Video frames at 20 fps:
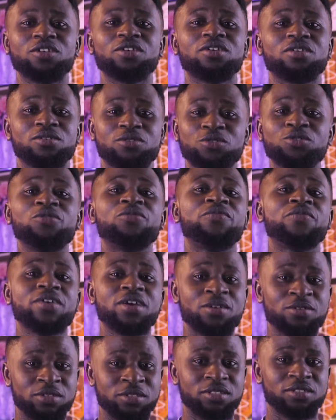You
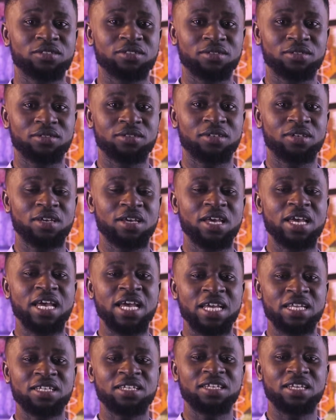failed,
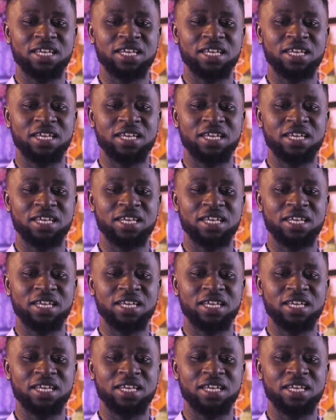and